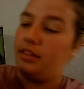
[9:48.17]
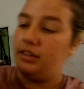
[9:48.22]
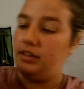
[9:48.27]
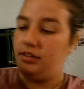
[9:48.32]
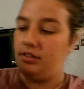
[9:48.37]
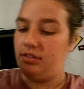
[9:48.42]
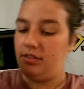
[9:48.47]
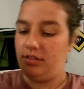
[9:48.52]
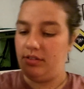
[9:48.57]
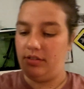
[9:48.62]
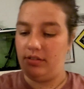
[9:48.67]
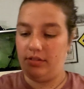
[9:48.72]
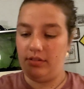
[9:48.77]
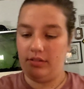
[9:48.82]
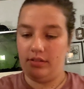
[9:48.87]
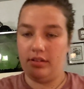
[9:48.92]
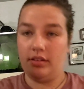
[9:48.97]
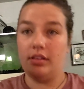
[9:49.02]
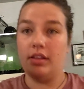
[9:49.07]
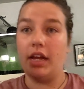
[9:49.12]
this
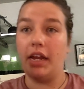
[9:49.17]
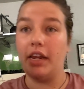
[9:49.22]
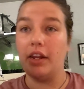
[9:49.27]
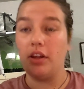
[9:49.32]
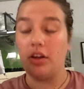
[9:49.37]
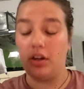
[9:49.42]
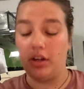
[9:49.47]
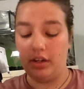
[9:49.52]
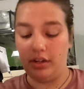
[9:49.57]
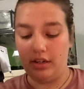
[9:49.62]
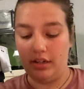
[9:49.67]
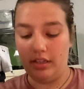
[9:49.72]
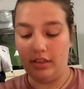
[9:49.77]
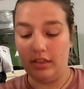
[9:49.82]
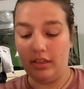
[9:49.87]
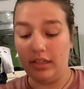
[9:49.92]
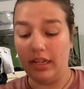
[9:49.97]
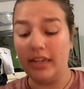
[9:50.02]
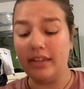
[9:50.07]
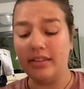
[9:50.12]
lining on in
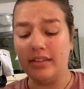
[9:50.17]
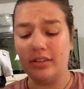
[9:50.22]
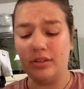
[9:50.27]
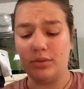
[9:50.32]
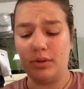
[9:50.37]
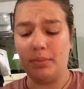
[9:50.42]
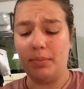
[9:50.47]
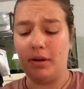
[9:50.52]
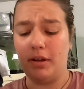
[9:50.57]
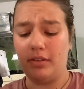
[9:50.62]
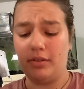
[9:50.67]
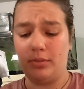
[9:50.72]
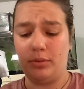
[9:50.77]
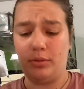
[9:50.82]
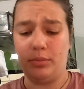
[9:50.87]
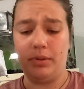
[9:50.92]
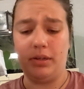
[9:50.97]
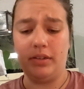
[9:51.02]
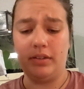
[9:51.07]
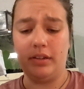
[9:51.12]
the laziest way possible
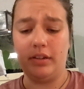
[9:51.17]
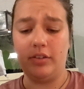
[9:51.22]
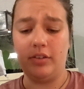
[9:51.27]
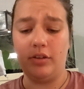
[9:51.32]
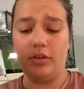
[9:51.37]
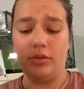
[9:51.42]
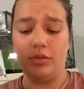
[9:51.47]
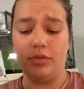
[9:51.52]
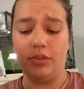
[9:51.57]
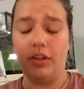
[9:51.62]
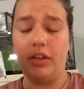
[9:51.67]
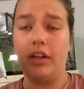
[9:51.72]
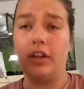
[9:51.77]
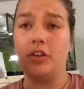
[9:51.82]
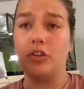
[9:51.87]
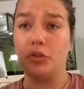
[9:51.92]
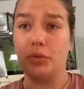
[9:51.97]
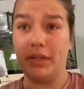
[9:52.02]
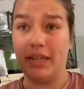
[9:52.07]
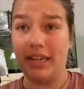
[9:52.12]
because I don't feel like
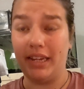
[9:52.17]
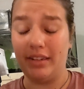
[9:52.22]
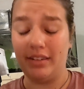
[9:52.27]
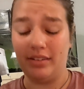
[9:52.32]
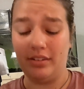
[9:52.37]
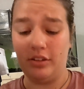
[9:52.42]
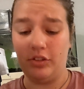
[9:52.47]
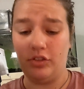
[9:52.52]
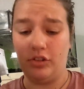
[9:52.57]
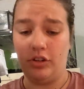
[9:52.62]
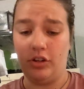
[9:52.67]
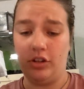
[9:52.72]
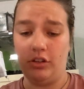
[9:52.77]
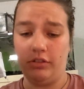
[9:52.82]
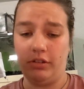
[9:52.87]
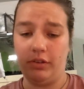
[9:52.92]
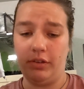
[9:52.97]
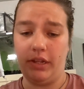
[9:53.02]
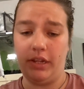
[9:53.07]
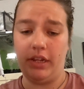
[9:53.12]
doing hand stitching all
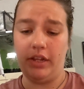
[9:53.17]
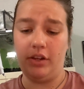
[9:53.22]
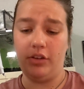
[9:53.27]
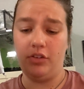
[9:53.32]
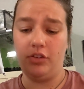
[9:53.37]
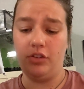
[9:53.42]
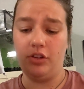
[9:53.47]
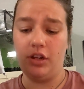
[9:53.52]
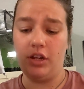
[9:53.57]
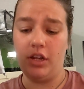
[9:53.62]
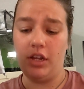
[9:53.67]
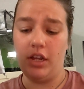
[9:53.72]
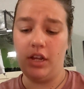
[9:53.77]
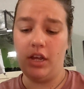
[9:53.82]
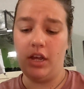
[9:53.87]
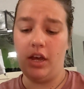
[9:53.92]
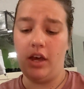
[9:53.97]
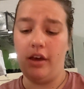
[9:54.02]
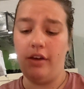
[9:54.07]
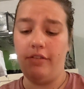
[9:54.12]
around the edge
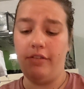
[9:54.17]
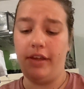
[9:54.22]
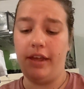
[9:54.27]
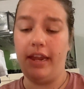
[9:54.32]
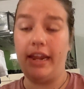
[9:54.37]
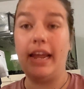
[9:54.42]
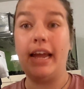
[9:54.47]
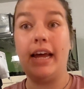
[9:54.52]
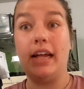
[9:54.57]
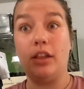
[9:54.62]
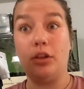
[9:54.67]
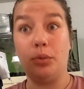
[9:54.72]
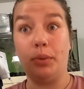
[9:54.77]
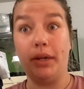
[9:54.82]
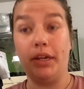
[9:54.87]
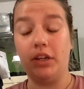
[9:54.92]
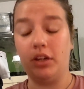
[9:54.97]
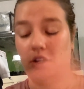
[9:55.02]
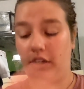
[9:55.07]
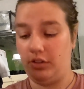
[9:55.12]
of a
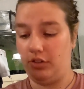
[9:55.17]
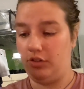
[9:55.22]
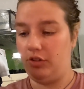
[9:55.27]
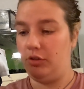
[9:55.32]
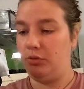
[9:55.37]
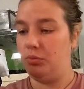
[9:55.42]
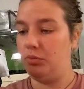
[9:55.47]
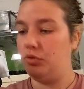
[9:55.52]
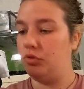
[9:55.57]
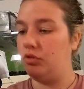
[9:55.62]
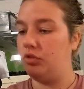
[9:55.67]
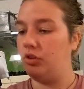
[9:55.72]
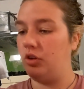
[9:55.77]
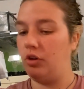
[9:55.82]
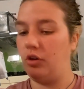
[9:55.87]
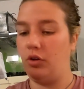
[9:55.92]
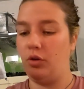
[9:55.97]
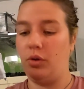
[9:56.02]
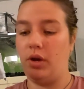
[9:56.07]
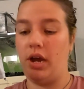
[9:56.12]
Halloween costume.
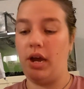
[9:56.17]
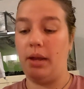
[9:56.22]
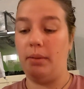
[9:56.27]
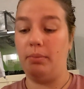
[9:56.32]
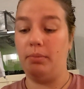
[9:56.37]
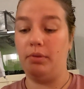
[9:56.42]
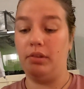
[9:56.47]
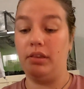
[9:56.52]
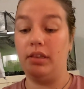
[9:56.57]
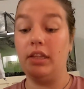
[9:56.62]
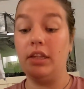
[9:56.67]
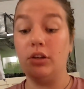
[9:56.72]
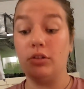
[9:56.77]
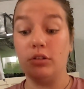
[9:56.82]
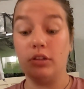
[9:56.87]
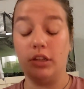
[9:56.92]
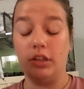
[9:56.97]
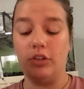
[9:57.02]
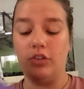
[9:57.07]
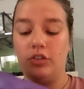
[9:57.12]
So I'm
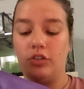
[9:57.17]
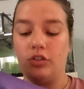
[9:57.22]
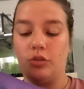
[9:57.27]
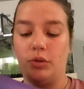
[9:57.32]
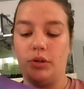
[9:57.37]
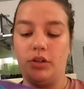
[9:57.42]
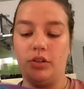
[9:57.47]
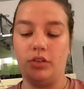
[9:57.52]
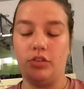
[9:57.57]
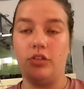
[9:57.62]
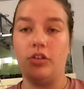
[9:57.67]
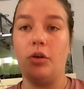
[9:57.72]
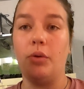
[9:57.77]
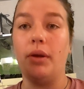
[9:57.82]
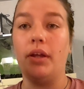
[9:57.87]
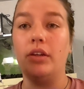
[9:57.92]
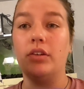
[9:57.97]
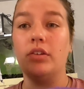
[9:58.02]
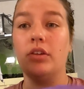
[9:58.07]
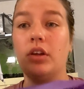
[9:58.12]
literally just going to sew
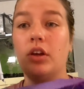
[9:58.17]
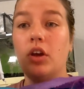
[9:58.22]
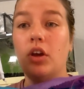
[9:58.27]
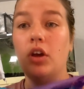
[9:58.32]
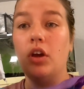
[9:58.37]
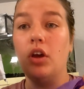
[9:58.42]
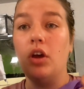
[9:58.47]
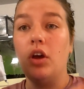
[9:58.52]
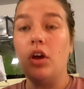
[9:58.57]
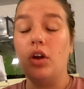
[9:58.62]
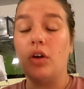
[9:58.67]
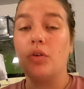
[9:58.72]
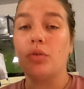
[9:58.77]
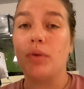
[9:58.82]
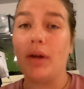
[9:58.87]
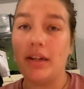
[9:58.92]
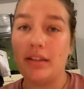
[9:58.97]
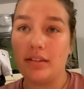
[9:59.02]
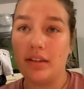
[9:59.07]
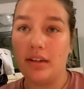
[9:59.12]
it
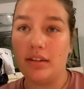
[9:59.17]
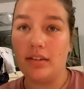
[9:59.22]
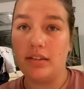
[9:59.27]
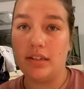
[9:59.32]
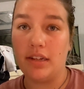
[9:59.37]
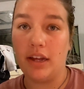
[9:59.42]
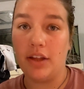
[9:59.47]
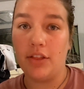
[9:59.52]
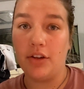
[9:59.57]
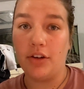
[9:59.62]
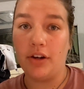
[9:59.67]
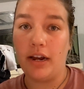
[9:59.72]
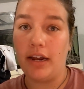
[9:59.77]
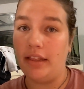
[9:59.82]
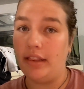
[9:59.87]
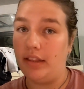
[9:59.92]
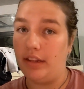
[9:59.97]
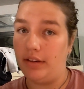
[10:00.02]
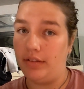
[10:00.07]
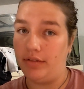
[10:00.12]
right sides together
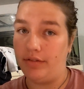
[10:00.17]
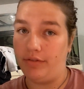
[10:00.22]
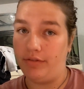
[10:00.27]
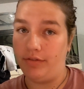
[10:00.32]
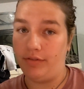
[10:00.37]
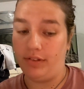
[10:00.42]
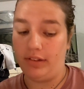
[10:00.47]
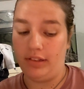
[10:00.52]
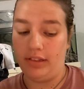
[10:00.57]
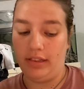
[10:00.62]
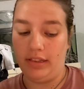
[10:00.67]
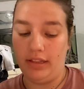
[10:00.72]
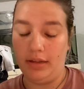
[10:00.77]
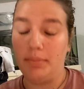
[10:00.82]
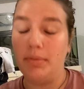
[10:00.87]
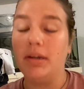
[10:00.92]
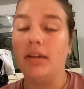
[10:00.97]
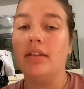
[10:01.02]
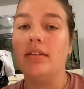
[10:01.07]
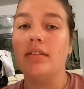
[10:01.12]
and then
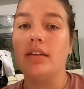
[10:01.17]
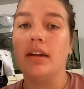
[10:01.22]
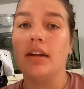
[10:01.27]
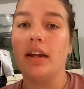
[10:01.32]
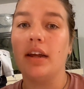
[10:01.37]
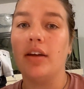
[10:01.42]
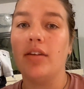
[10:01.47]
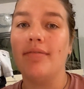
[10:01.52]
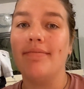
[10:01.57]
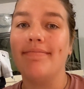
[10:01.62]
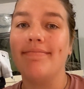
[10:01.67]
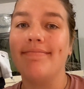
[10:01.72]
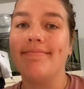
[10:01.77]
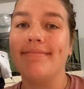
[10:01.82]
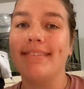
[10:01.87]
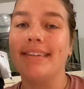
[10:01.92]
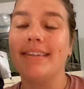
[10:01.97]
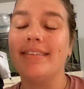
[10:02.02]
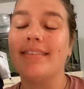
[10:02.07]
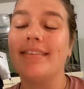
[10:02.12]
flip it inside out
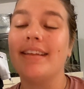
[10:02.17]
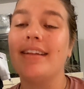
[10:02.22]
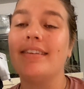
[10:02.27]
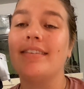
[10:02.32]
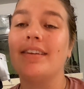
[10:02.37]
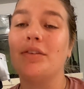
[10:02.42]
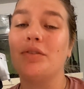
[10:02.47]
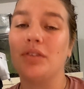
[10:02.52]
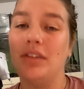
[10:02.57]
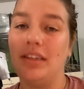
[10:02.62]
because that sounds